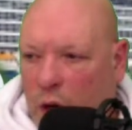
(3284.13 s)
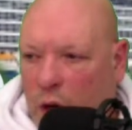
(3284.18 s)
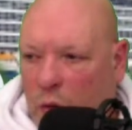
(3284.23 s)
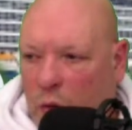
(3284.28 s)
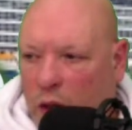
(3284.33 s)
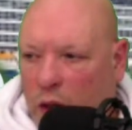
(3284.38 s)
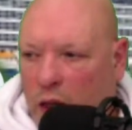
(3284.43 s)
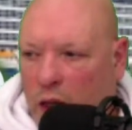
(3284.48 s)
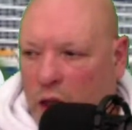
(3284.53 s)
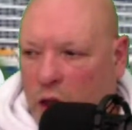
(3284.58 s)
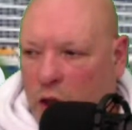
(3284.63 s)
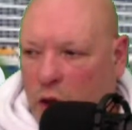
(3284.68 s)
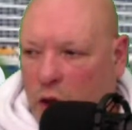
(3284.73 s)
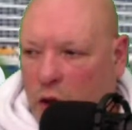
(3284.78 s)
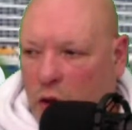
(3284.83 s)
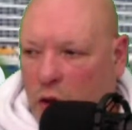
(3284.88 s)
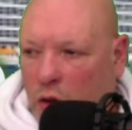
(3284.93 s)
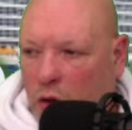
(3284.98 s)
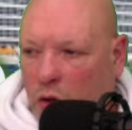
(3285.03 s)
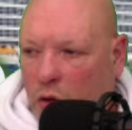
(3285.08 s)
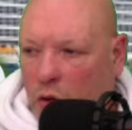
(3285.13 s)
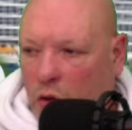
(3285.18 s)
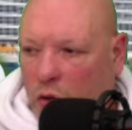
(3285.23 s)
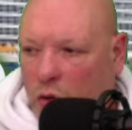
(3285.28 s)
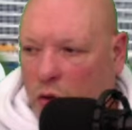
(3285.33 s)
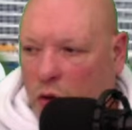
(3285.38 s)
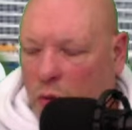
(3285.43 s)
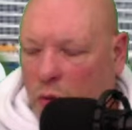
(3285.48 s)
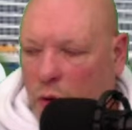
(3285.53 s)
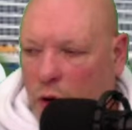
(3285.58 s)
will catch you
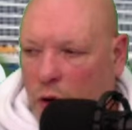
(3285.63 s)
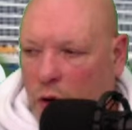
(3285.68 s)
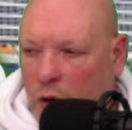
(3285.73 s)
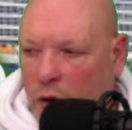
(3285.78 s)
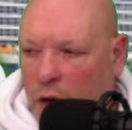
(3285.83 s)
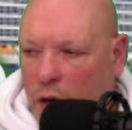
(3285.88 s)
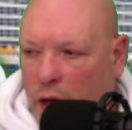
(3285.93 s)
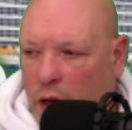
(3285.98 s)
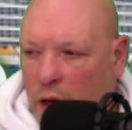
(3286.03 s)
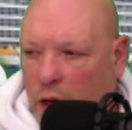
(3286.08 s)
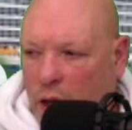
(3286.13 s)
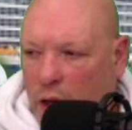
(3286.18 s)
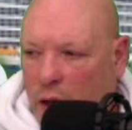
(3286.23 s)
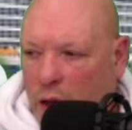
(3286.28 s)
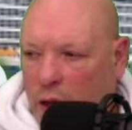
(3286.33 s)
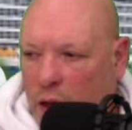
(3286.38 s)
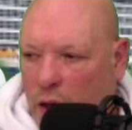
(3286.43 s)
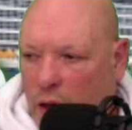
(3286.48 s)
tomorrow. And